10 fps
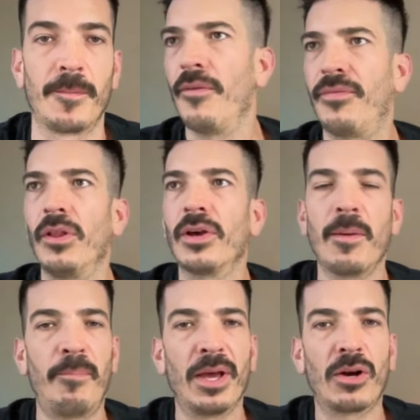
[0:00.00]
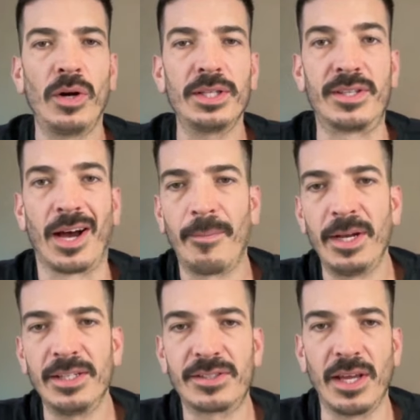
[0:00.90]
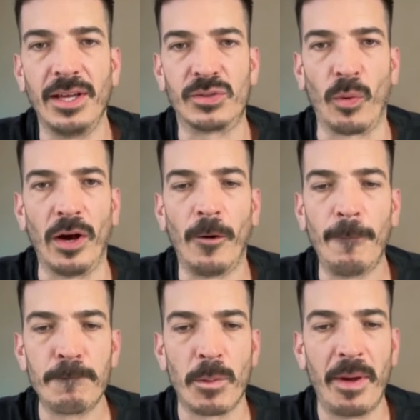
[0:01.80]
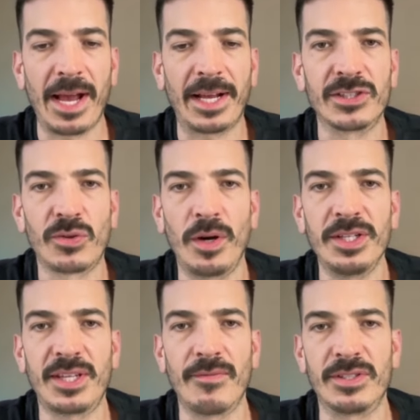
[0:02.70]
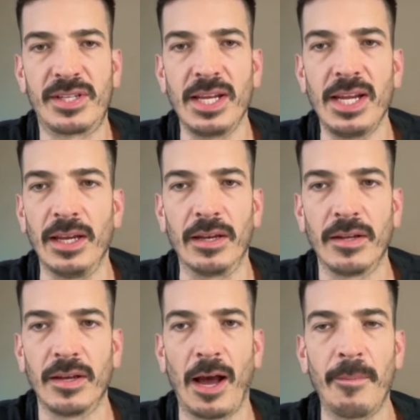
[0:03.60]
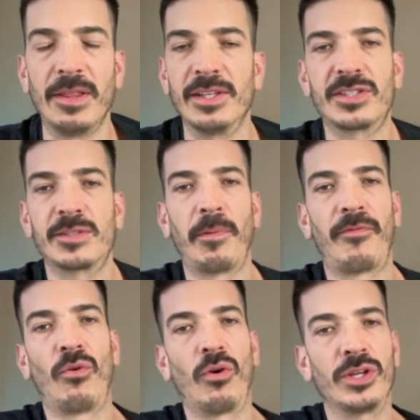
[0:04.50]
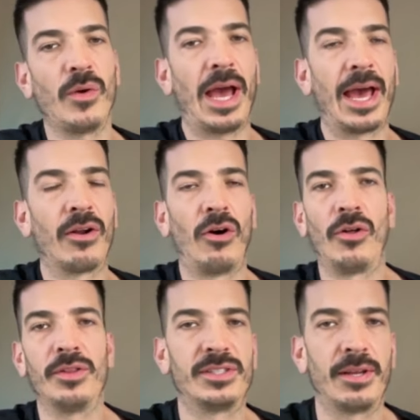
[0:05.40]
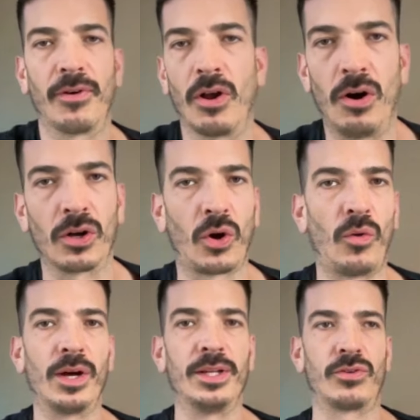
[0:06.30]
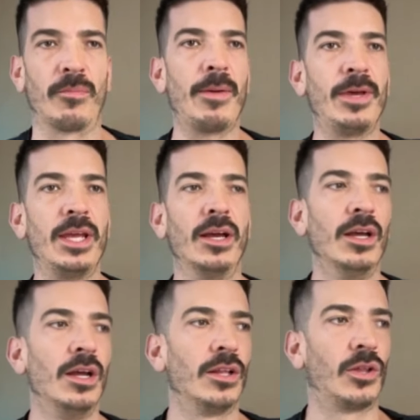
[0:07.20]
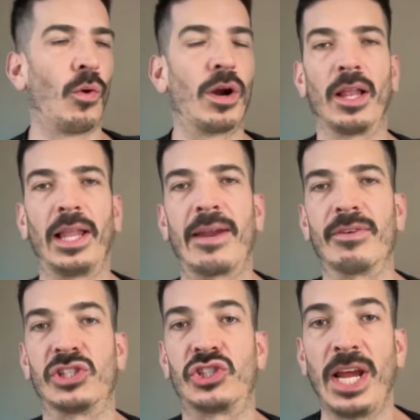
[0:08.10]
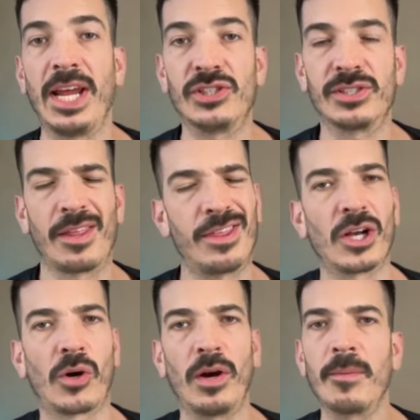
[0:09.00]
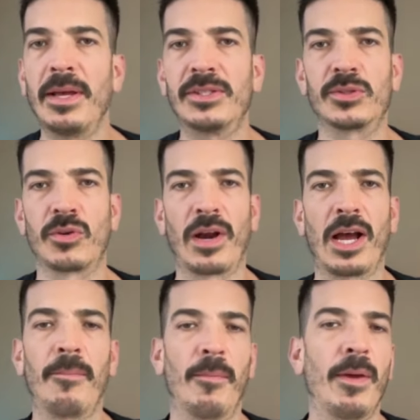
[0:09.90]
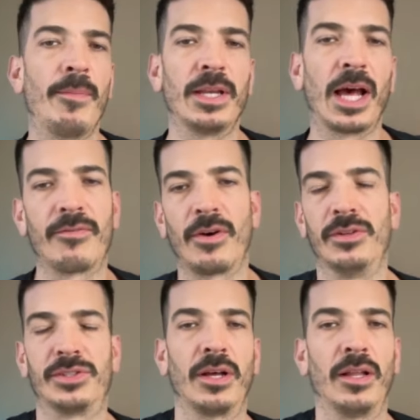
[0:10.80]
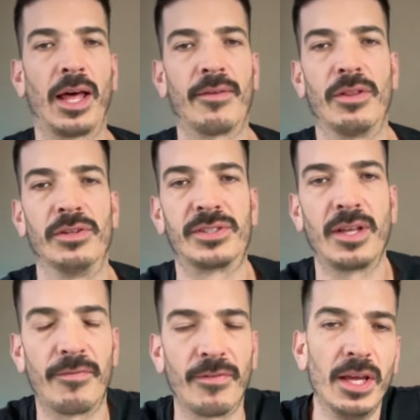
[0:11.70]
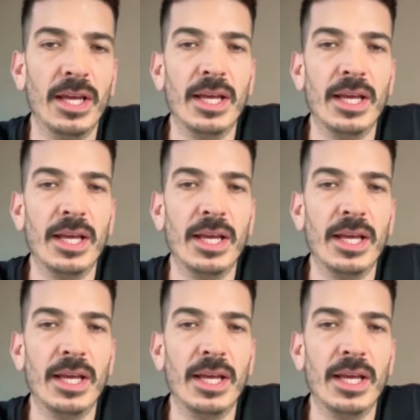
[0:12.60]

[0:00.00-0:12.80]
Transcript: If you look at Bitcoin dominance as well, back in 2017, I mean, this is before you had all these different altcoins, or maybe there weren't a lot of exchanges. I think Coinbase was around, but maybe not of others, a lot of other stuff.